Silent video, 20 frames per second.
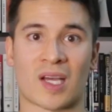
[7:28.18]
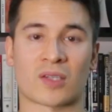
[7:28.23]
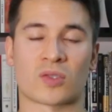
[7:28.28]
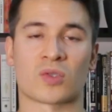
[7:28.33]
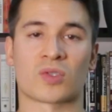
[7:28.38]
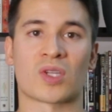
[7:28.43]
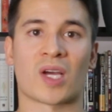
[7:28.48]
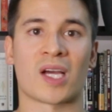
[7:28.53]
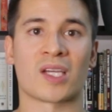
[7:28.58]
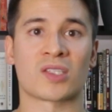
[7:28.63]

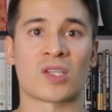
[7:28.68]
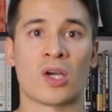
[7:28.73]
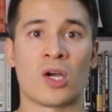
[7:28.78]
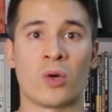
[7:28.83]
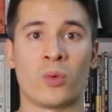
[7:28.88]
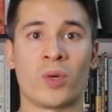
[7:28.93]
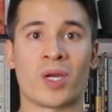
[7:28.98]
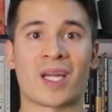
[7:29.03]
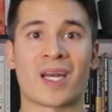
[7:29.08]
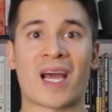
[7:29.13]
exercise,
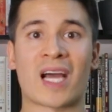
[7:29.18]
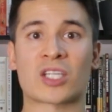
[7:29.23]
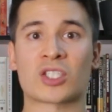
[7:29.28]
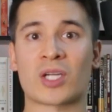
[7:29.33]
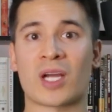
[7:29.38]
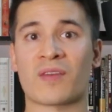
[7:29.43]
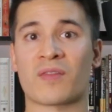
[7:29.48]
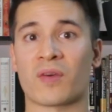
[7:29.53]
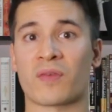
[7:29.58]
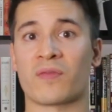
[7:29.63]
we can
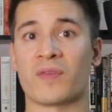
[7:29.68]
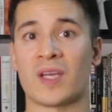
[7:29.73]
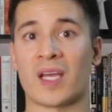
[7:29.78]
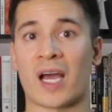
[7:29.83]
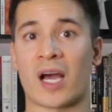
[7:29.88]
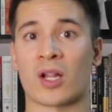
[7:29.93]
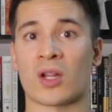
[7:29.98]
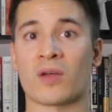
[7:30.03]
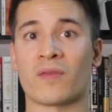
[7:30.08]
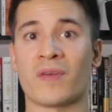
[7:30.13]
actually have our feet
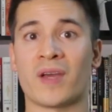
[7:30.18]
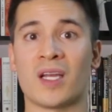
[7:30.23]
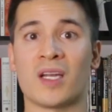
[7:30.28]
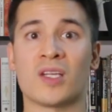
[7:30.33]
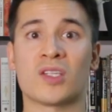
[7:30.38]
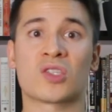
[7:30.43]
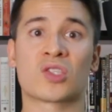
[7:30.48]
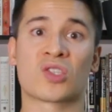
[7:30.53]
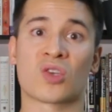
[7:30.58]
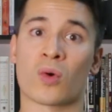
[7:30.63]

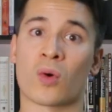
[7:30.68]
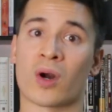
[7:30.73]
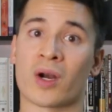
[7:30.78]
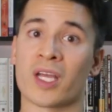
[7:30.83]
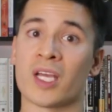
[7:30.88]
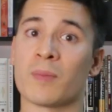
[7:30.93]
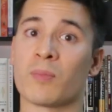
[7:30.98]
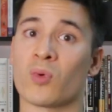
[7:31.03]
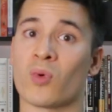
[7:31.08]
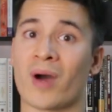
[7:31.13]
elevated, so our
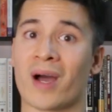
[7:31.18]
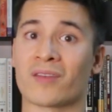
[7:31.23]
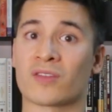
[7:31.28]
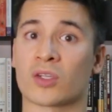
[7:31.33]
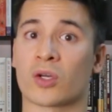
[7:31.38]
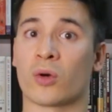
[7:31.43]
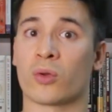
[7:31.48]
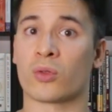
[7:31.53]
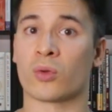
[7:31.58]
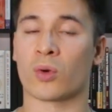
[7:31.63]
hip will have
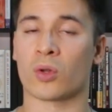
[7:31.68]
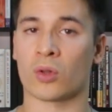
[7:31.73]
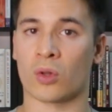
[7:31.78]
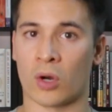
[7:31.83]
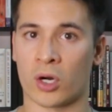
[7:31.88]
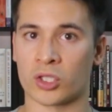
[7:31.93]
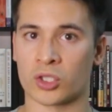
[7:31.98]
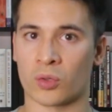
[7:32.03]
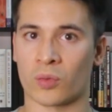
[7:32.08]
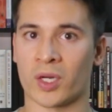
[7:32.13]
to go through a
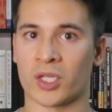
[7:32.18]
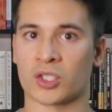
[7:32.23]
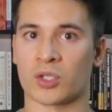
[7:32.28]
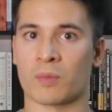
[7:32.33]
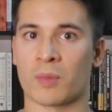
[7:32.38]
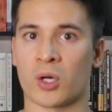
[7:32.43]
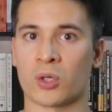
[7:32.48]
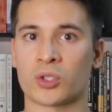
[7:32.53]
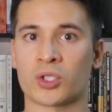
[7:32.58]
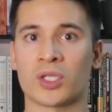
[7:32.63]
larger range
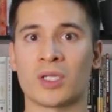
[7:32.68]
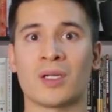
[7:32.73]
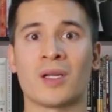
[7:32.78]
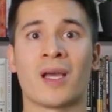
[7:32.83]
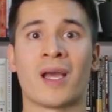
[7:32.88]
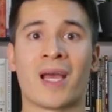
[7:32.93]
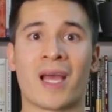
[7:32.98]
of motion,